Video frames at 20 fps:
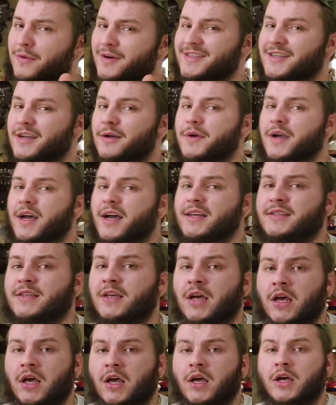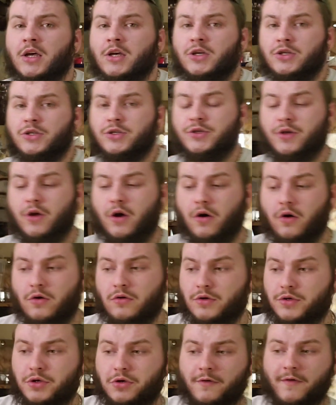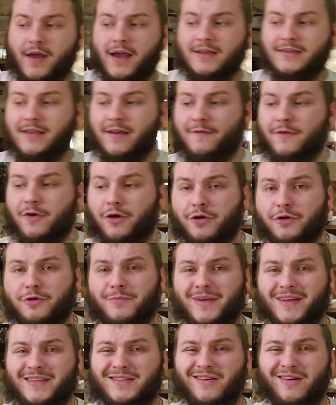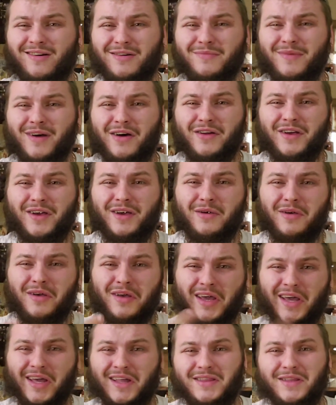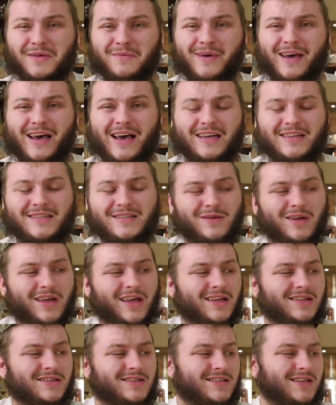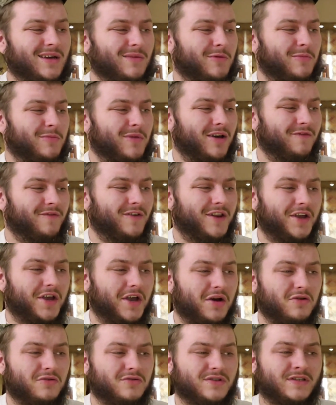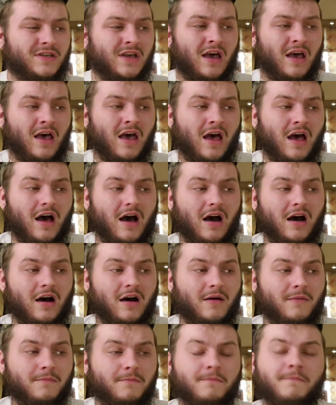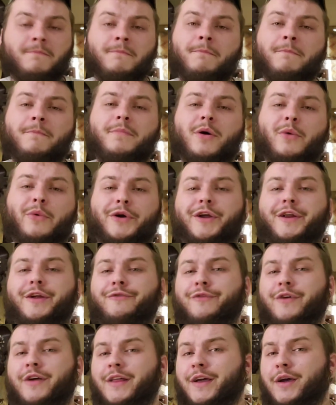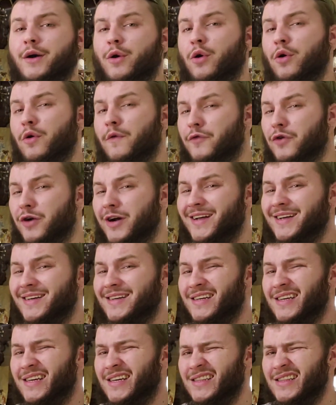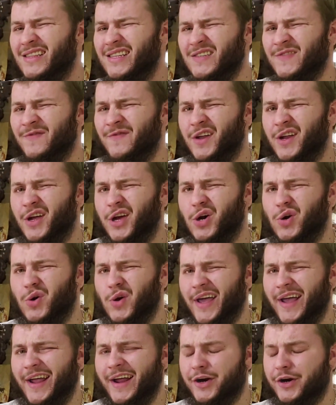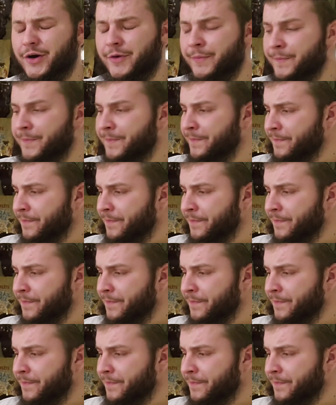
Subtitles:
What's up, guys? So you guys have heard me talk about it in the past in some of my videos, but we're gonna really go over it in this video here,